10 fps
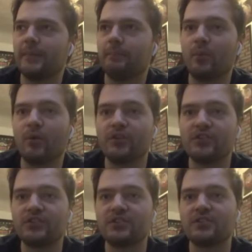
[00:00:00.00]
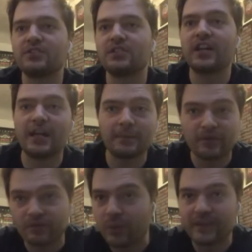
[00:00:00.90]
board's time
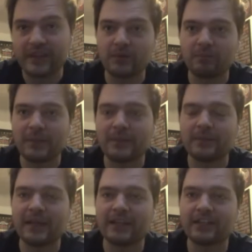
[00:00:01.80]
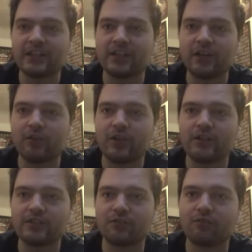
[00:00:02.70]
of when they would maybe make a
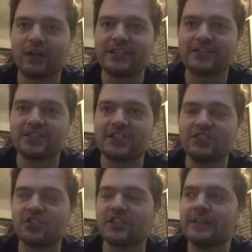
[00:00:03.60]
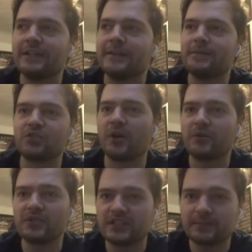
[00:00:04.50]
sort of rash decision. So I
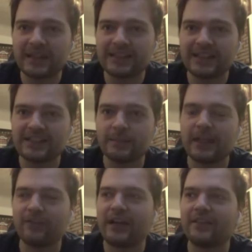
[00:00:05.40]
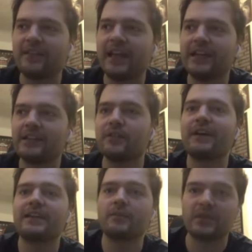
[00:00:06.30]
was expecting it to be around then, and the
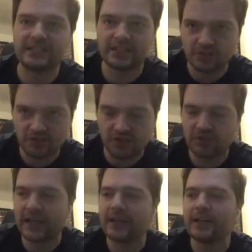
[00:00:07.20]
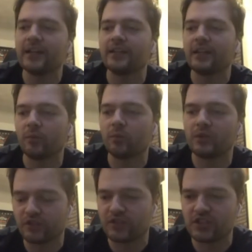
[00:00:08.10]
fact that we didn't do that and we
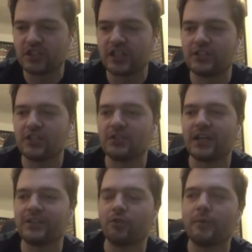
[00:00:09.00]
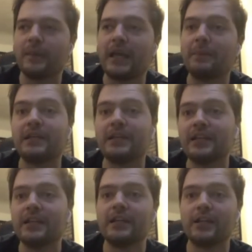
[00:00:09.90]
sort of continued, I thought maybe,
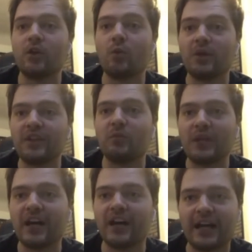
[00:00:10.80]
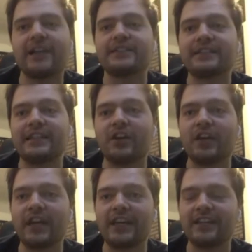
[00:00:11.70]
you know, we are actually on
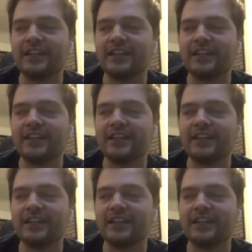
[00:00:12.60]
a